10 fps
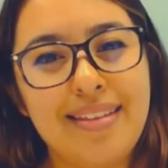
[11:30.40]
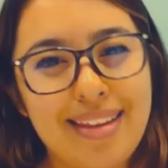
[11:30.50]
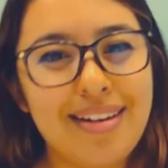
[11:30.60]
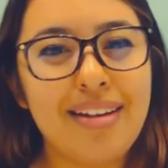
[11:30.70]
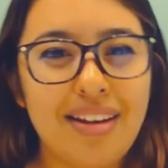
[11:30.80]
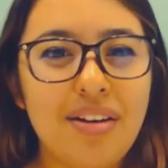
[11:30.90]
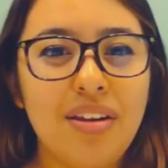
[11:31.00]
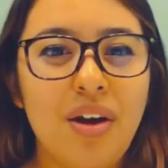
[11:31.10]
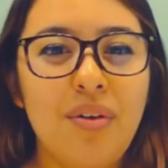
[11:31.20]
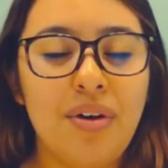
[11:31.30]
they're a little
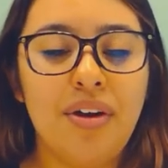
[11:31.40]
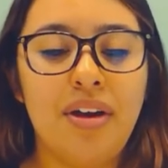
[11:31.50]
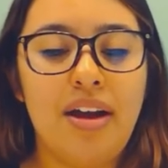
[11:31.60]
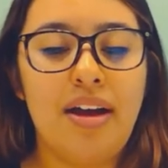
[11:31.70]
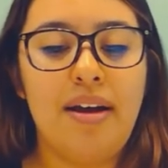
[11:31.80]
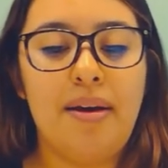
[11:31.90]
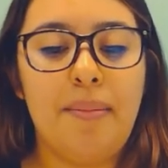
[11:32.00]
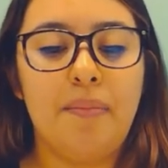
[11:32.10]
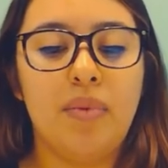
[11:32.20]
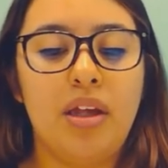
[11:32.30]
low,
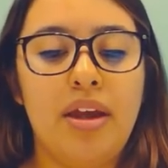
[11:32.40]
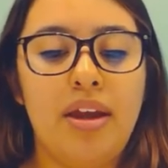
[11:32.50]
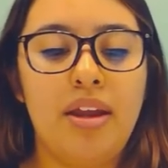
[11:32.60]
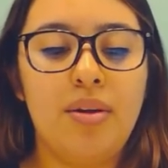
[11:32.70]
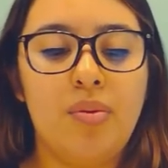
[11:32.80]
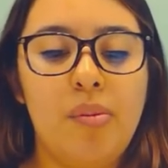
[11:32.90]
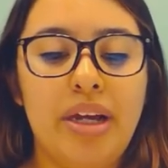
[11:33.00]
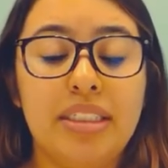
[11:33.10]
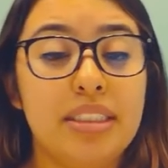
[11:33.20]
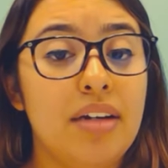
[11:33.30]
and we
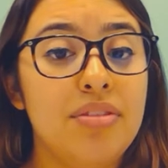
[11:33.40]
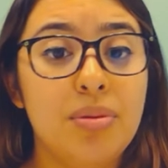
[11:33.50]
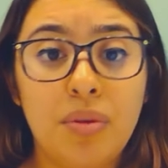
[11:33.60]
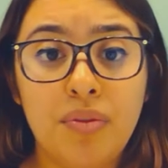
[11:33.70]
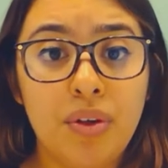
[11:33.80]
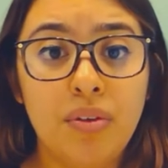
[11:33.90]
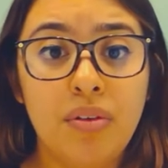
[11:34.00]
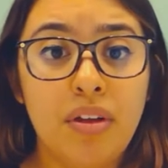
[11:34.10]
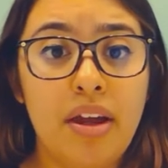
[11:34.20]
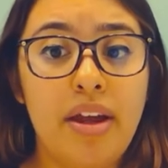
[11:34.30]
might just have to review
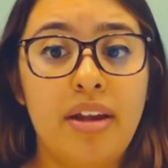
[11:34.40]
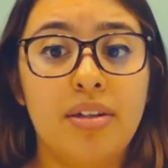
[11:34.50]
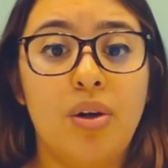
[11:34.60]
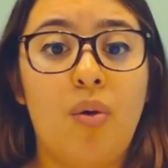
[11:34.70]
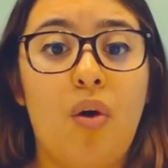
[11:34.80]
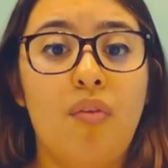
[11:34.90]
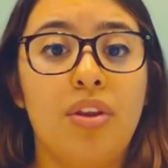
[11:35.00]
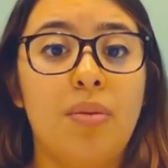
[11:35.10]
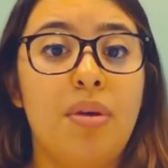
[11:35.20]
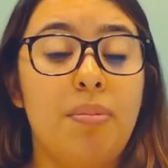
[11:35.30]
and go over
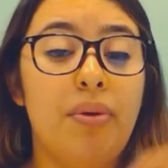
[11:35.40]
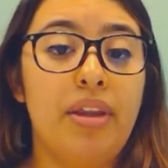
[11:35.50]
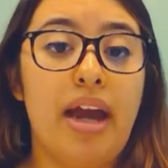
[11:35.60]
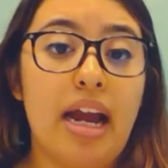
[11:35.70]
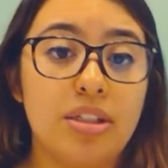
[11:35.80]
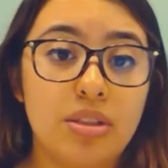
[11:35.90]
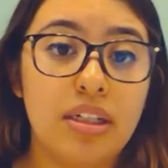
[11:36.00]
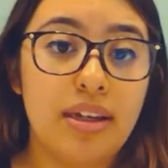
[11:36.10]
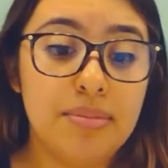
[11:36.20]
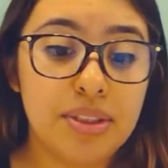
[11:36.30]
the people that actually
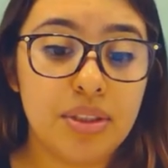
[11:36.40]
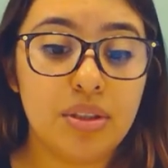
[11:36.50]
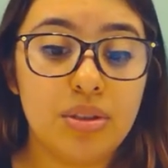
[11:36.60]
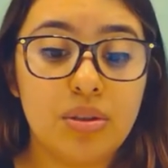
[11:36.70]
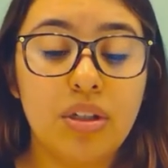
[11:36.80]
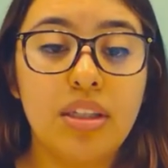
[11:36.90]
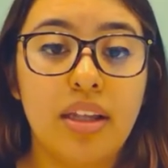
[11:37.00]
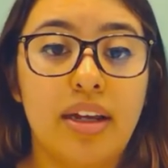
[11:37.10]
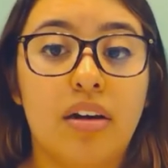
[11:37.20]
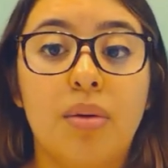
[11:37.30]
came into the store,
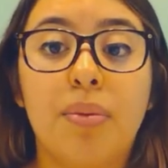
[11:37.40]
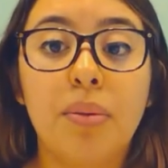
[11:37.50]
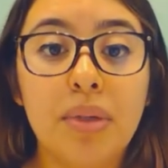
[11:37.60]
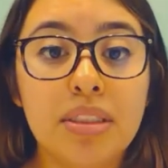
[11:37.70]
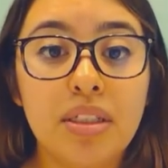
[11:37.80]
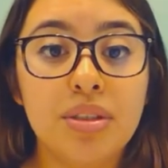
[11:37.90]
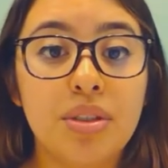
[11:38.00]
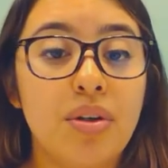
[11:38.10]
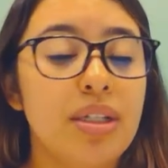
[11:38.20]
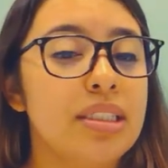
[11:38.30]
like our appointments that
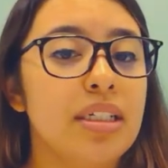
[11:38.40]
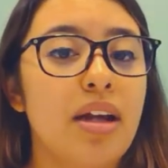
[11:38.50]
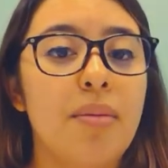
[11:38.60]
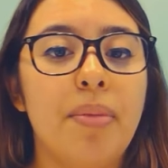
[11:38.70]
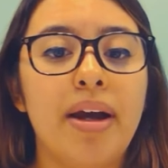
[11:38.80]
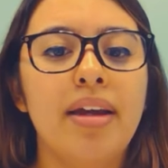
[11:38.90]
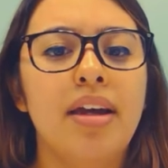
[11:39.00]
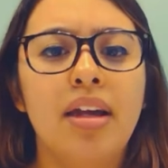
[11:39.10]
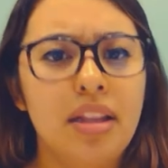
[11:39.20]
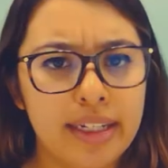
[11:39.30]
showed and did not buy.
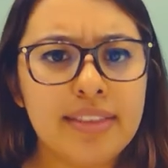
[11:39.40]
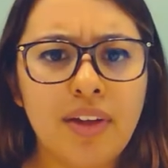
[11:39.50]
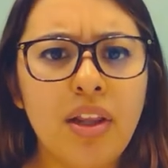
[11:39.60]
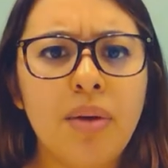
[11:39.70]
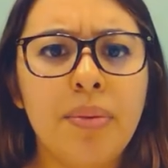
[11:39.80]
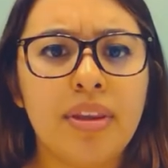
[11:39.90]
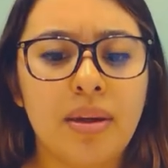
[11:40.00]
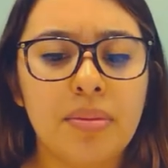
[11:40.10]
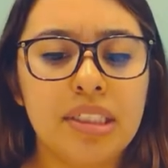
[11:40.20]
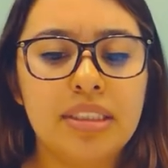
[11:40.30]
Let's follow up with
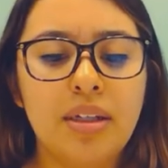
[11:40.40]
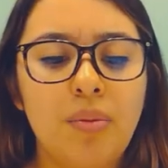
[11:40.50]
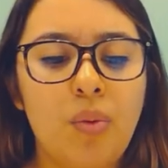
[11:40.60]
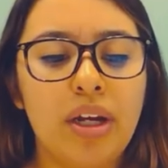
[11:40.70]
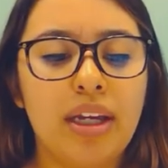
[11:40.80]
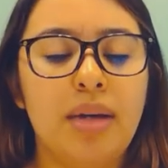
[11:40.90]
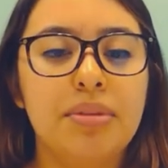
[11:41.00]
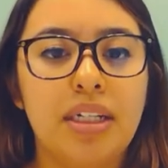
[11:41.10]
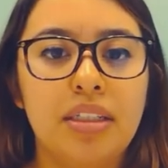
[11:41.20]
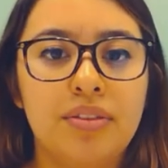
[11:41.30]
them. Let's see what
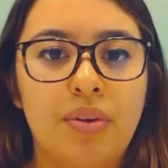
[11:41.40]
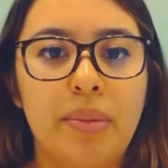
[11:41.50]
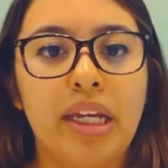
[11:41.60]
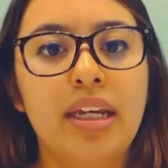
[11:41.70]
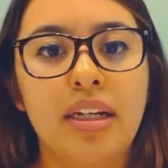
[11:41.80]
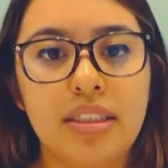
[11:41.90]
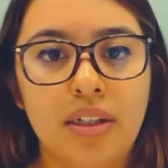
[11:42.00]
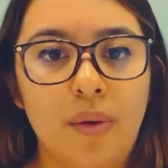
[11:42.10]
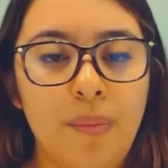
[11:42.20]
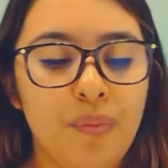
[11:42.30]
kept us from making a deal.